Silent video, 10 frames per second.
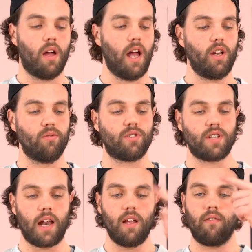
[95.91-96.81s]
and you
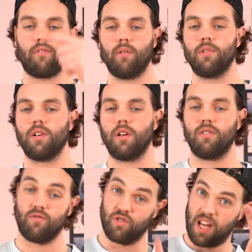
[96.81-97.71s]
send it from the
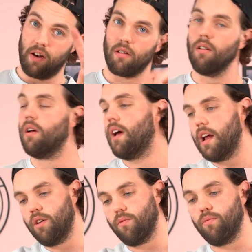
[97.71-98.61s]
sender
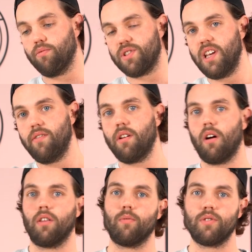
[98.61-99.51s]
and you receive it
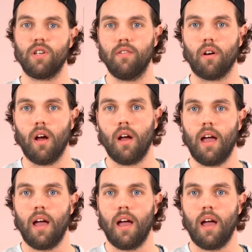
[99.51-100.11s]
on the receiver.